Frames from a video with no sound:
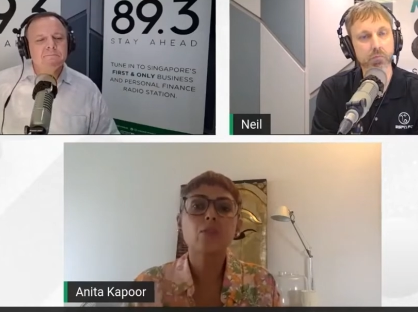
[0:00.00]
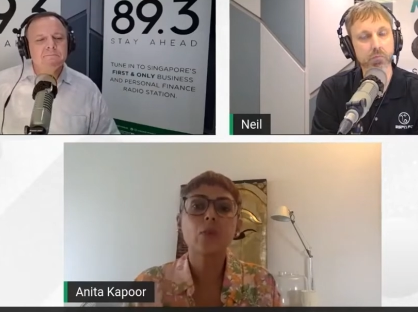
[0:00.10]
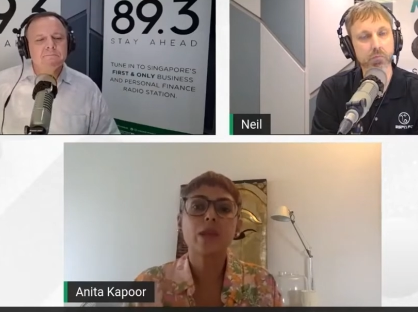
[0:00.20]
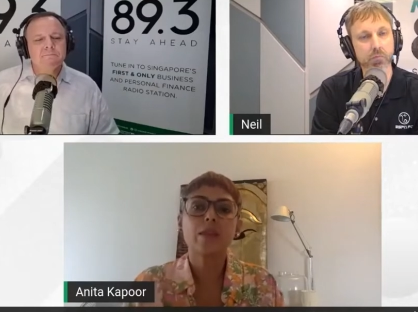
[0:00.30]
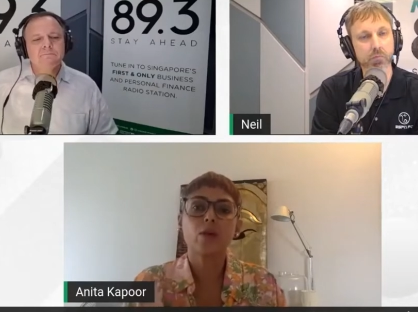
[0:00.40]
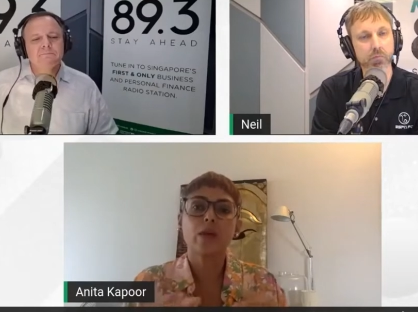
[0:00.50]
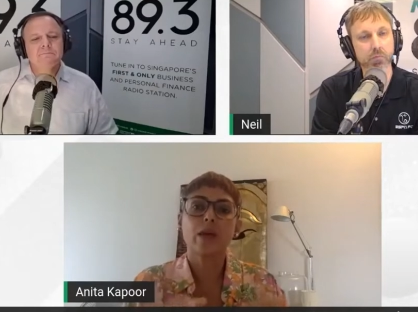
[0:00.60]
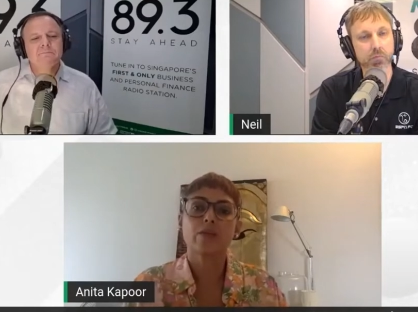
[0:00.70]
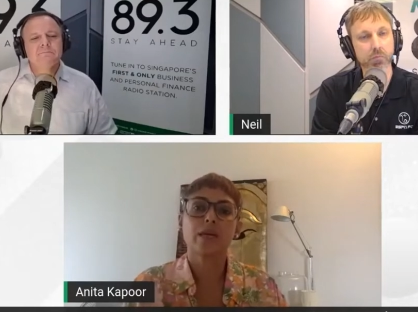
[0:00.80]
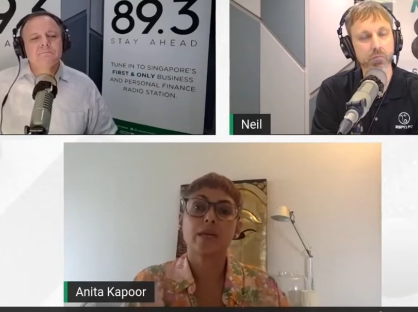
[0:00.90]
Speaker 1: the way that we
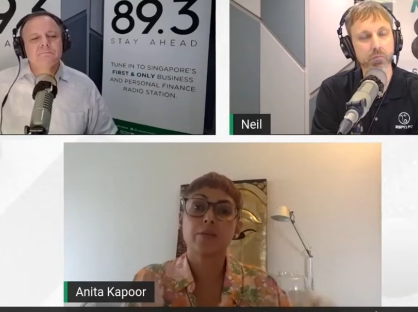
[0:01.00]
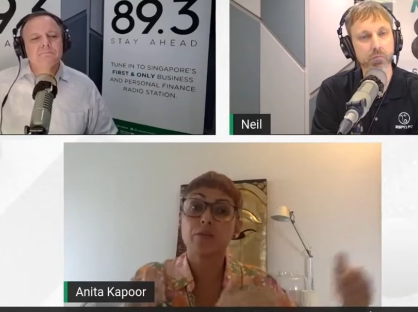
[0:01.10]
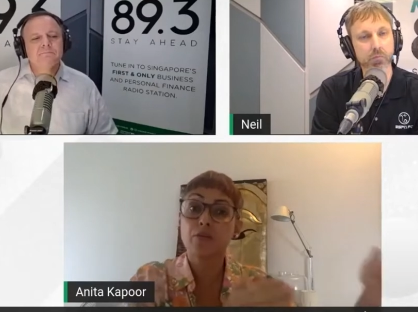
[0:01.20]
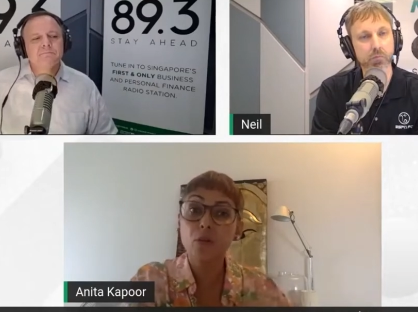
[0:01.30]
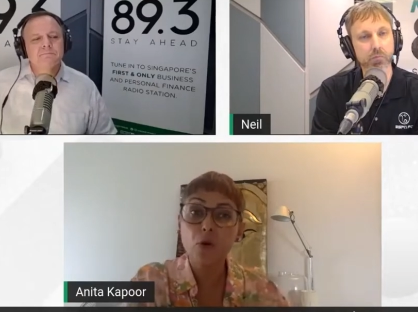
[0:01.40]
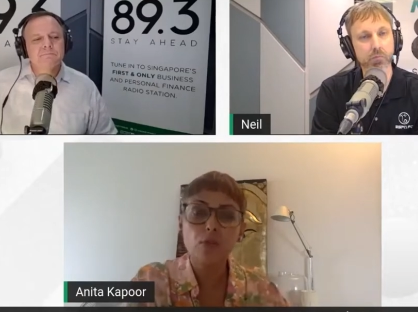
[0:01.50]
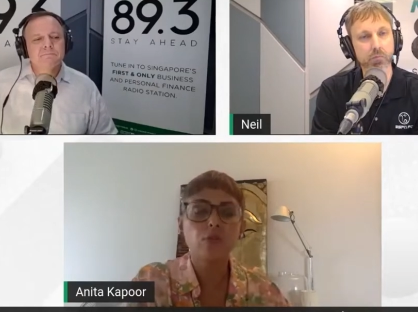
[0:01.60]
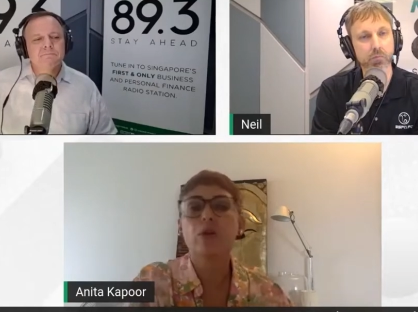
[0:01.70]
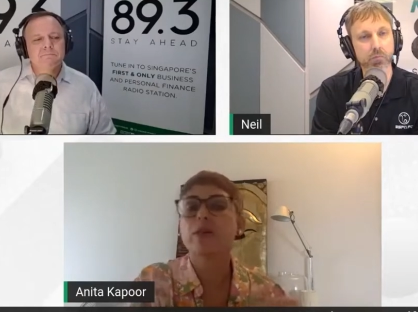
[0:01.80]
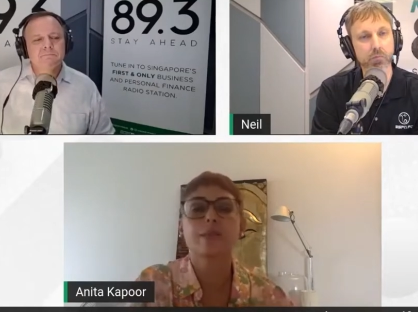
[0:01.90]
have done it before,
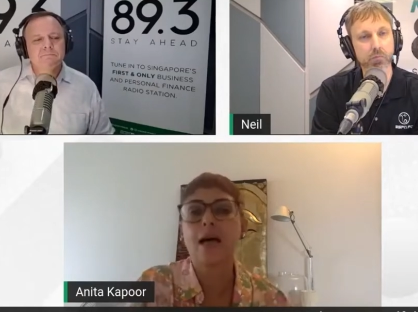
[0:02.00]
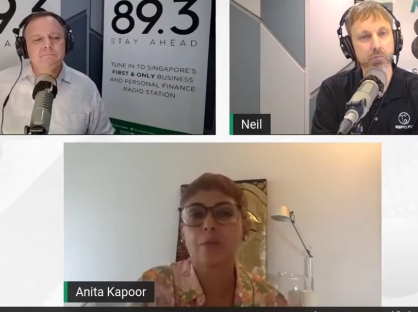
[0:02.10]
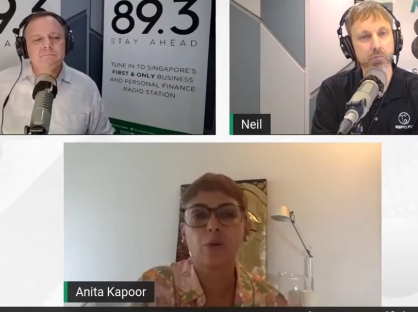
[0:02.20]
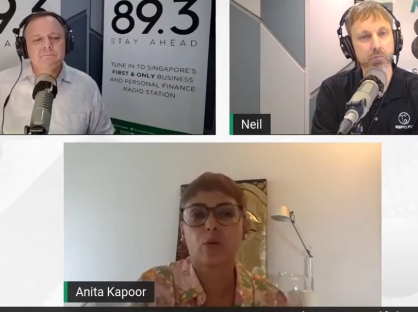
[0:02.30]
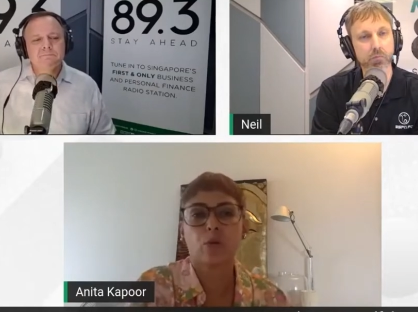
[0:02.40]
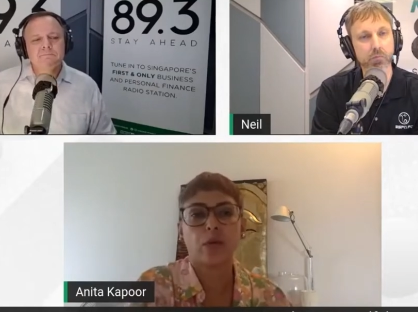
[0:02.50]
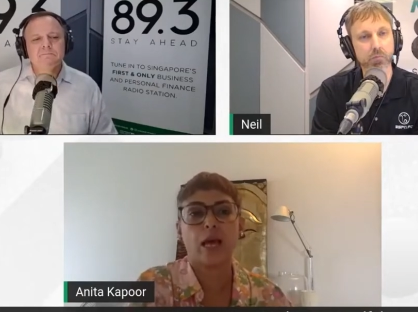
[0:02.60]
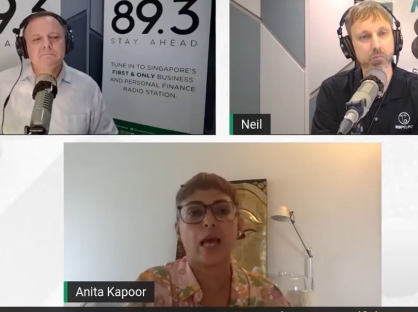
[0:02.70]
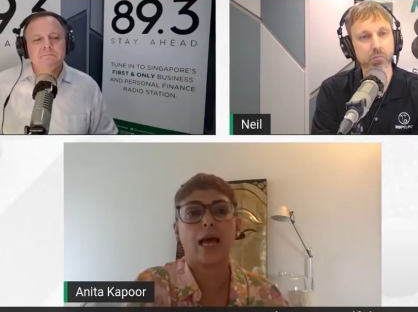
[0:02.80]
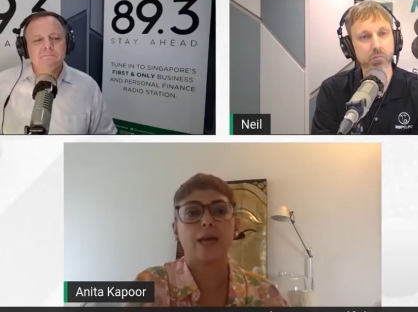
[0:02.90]
for example, when we
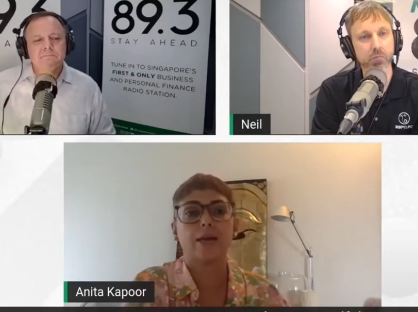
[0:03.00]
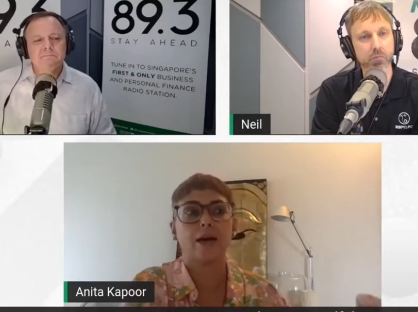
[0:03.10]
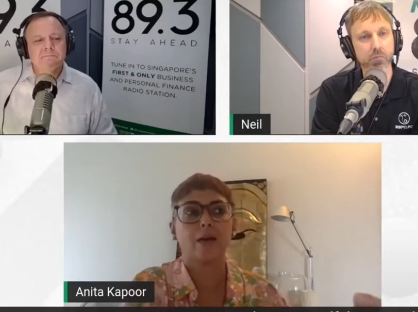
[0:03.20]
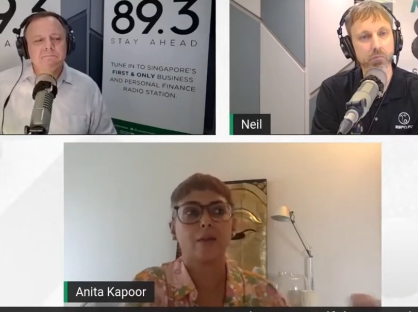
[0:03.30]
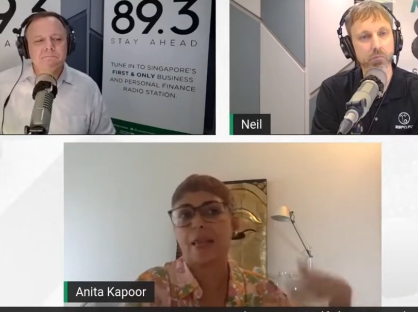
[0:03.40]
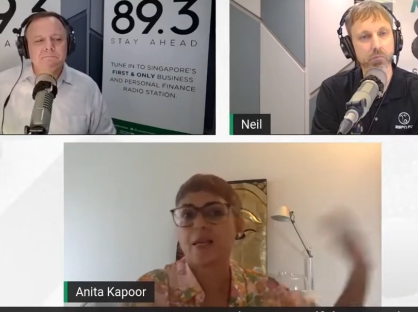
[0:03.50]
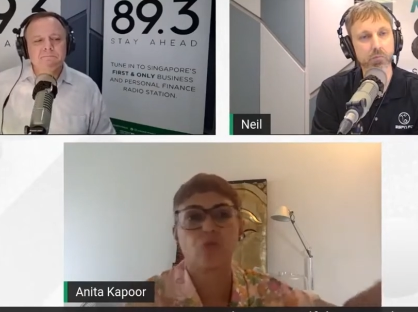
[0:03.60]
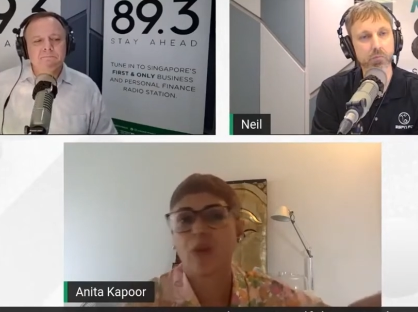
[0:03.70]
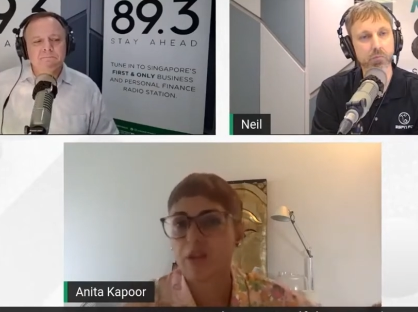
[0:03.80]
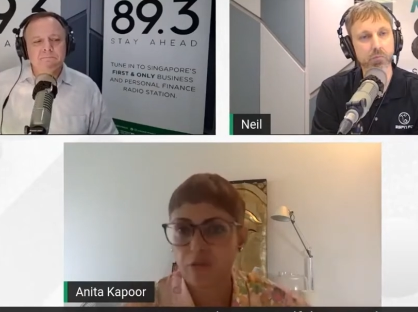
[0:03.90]
had um,
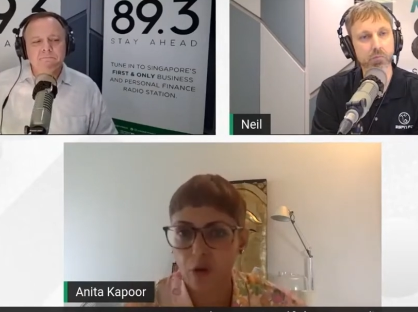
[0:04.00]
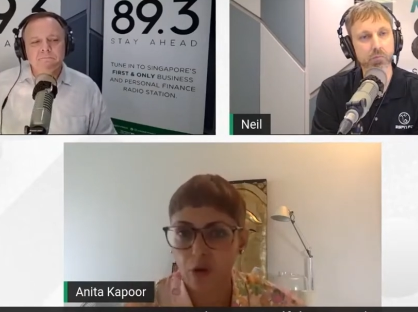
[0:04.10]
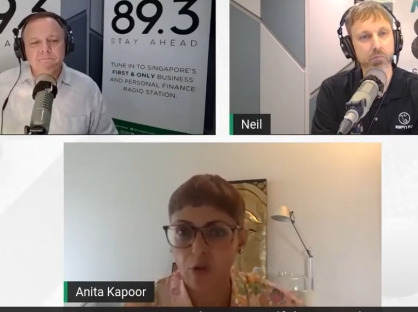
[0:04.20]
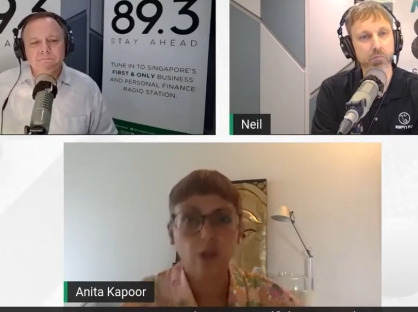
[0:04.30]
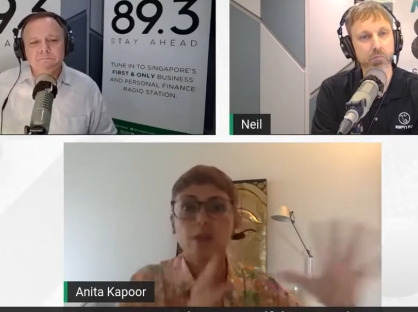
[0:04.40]
less rainfall.